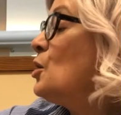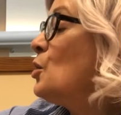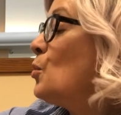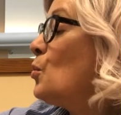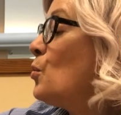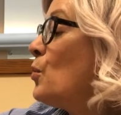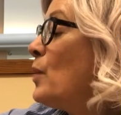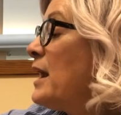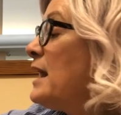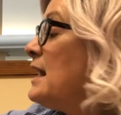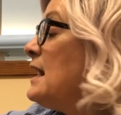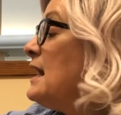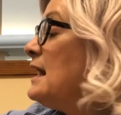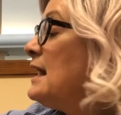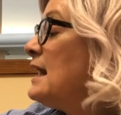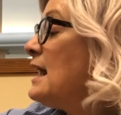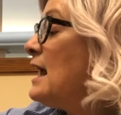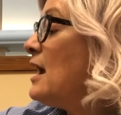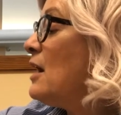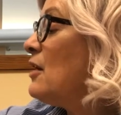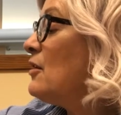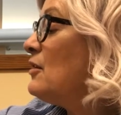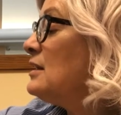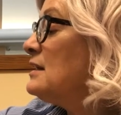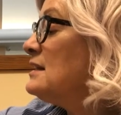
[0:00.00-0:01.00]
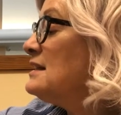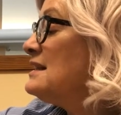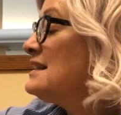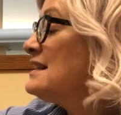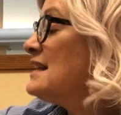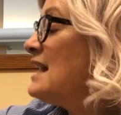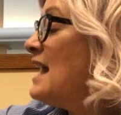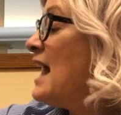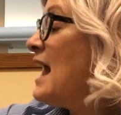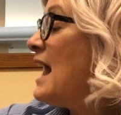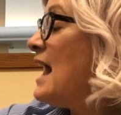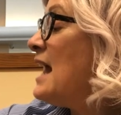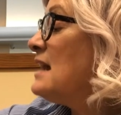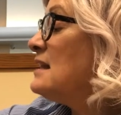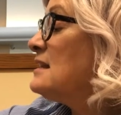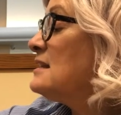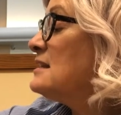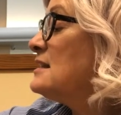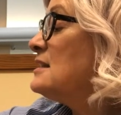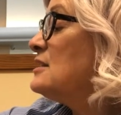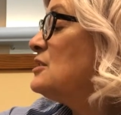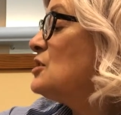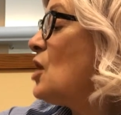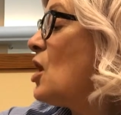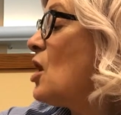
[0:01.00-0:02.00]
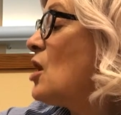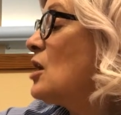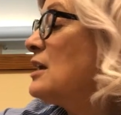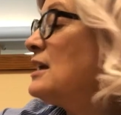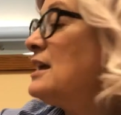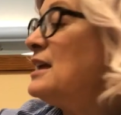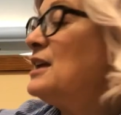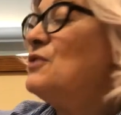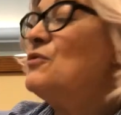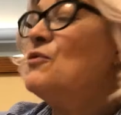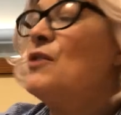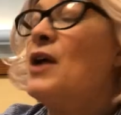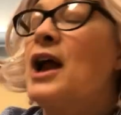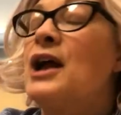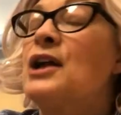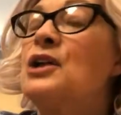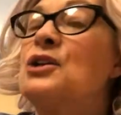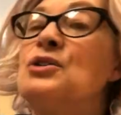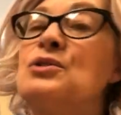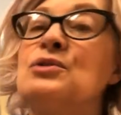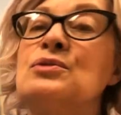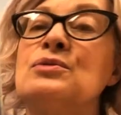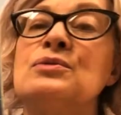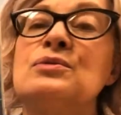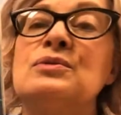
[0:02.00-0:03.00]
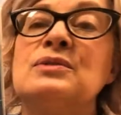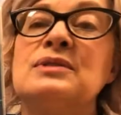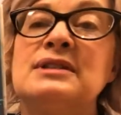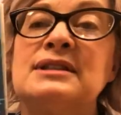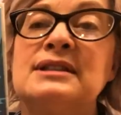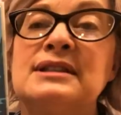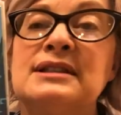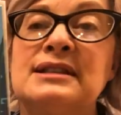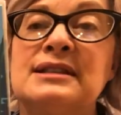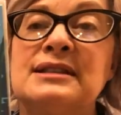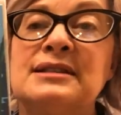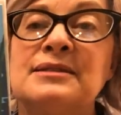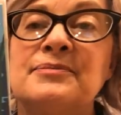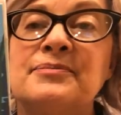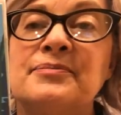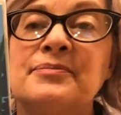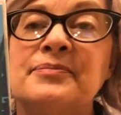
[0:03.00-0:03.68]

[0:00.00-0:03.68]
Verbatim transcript: wading herons, and stalking raccoons.